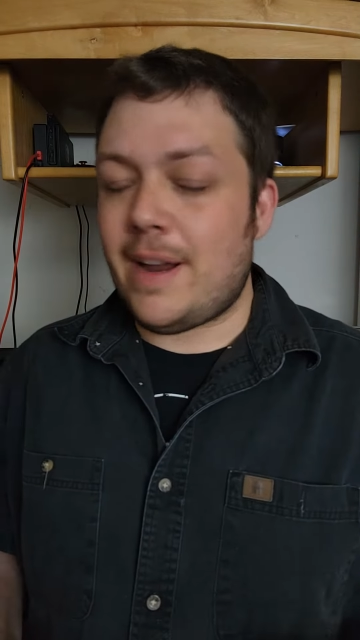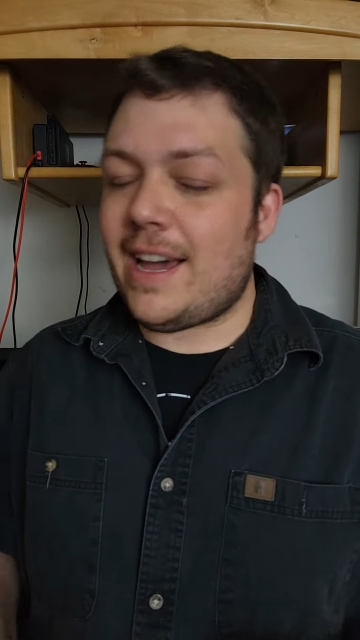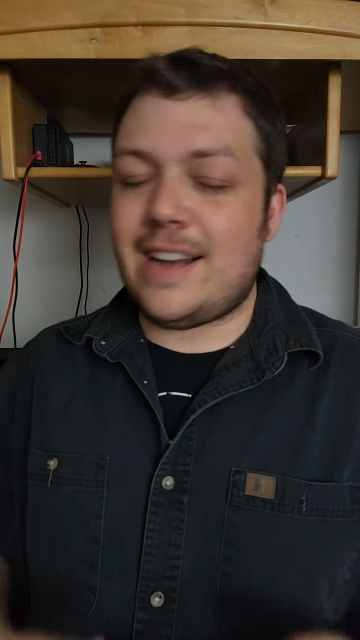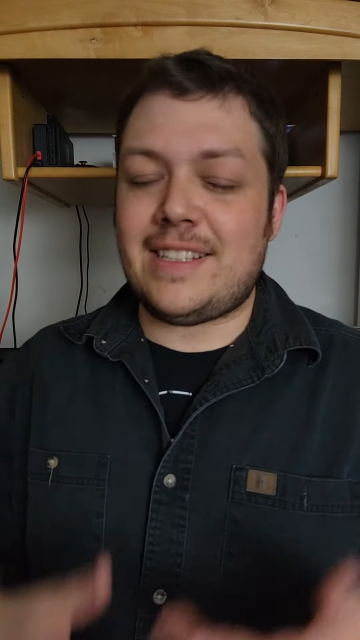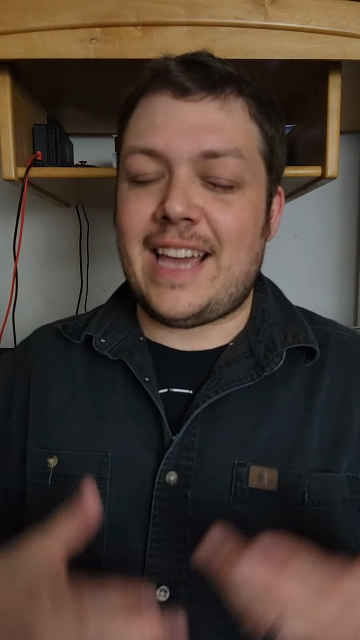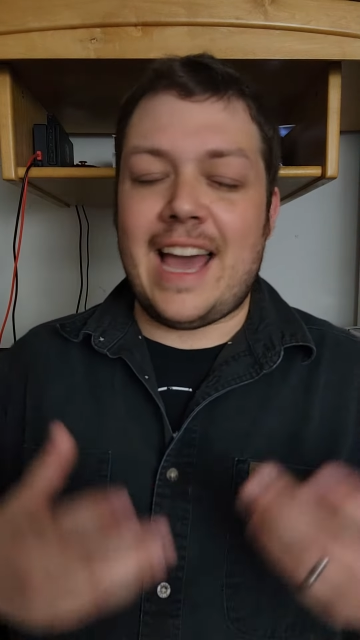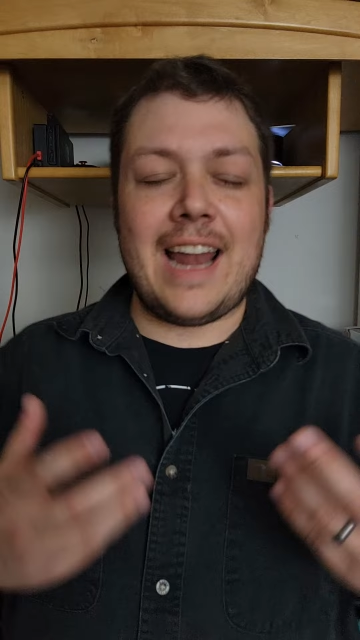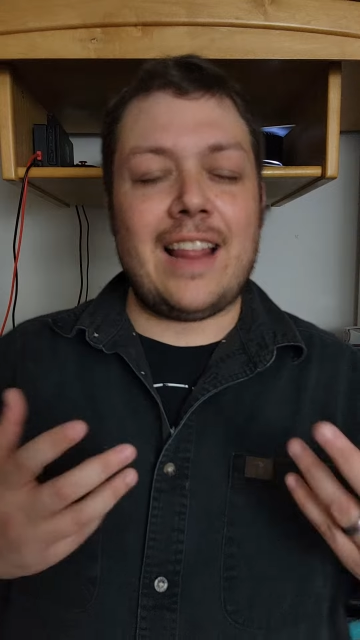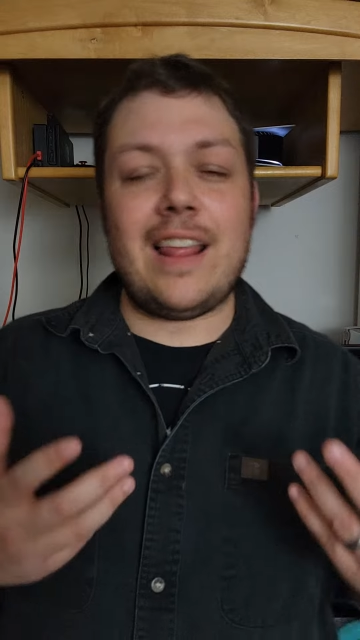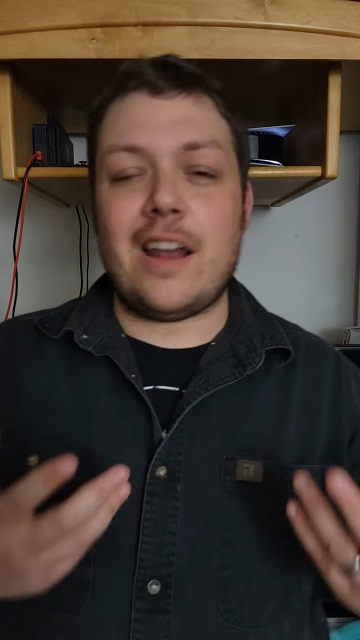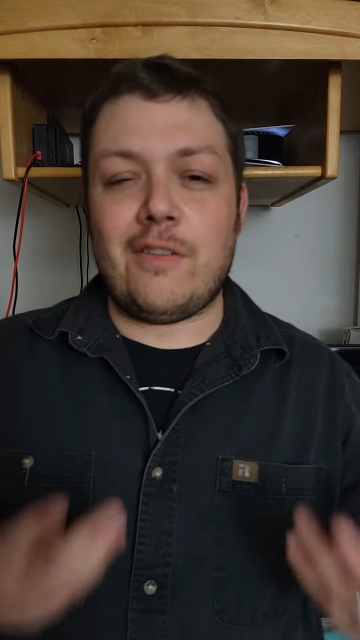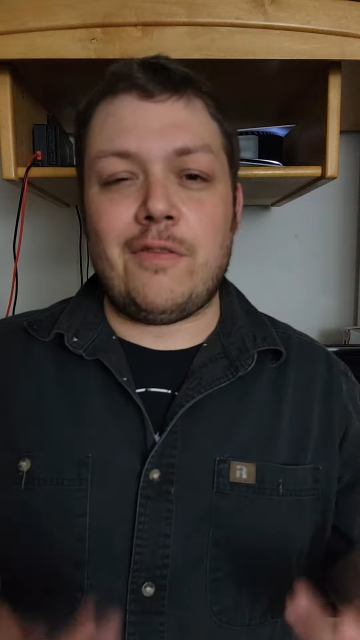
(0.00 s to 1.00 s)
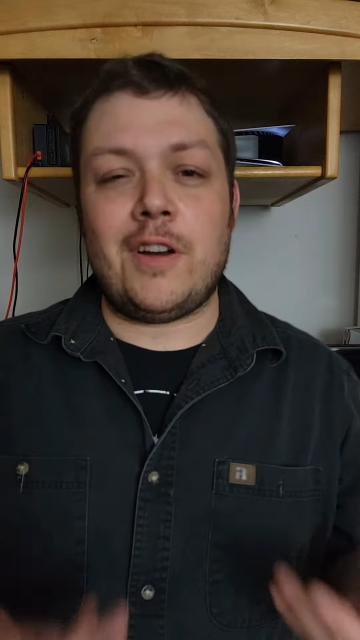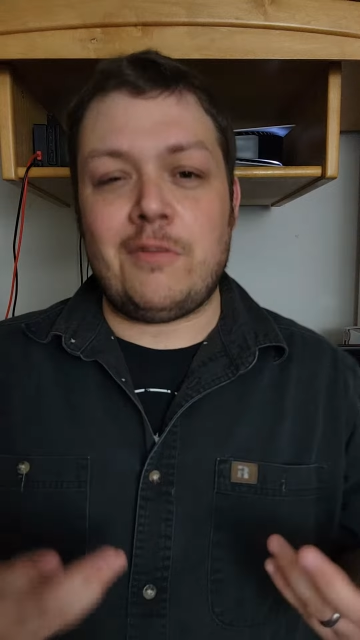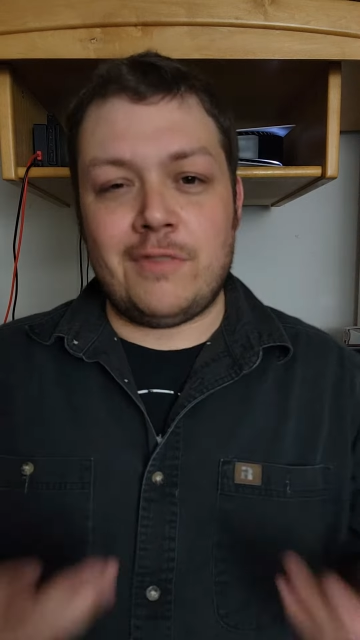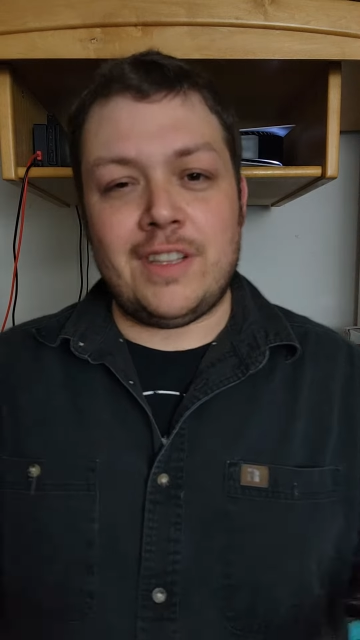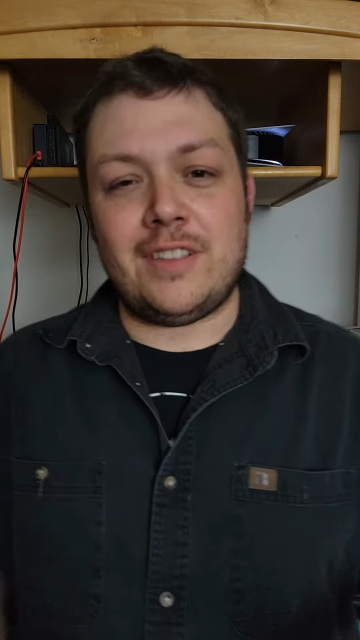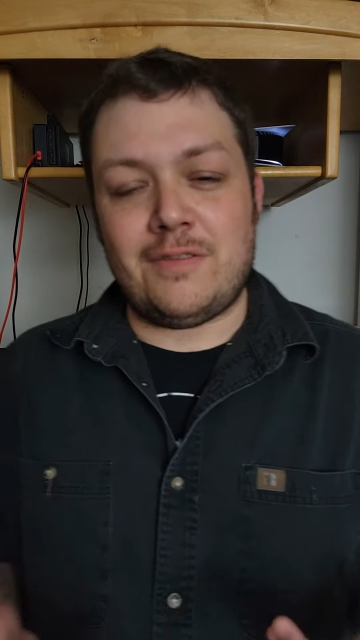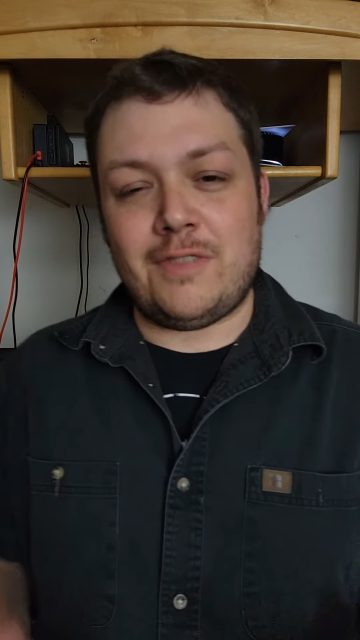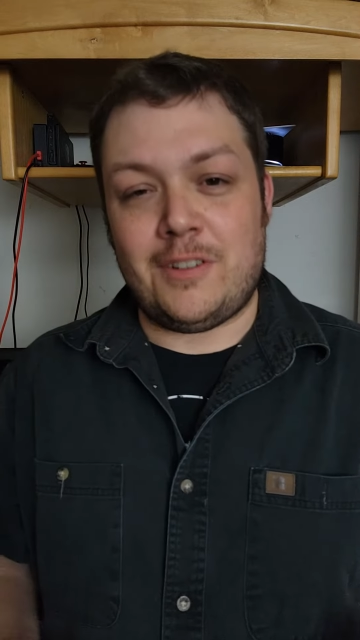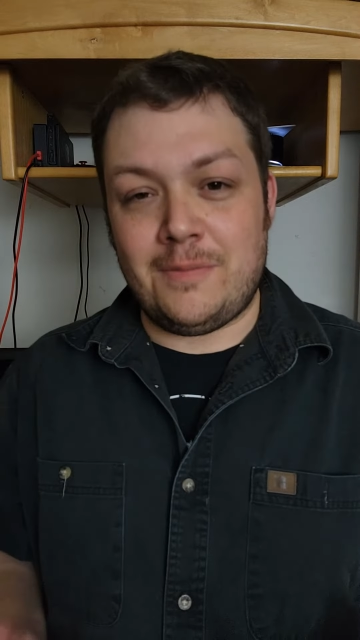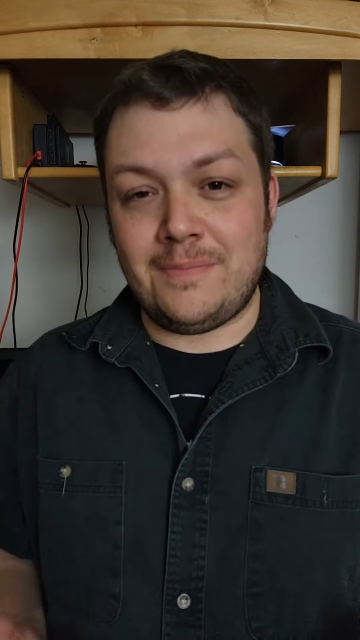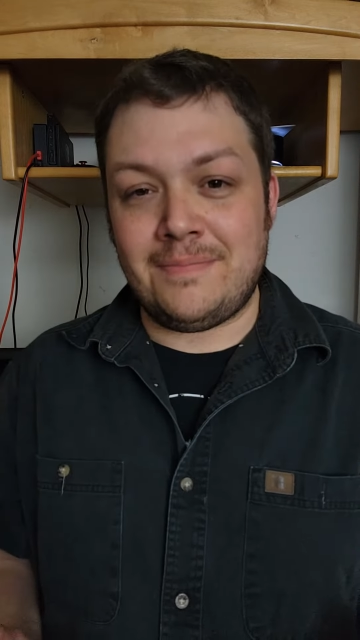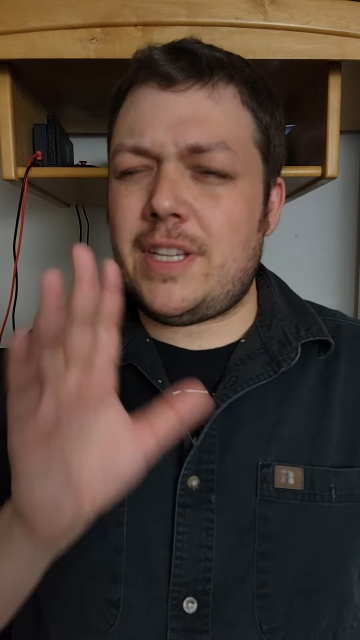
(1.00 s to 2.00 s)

But I gotta say, I had a lot of fun with this film,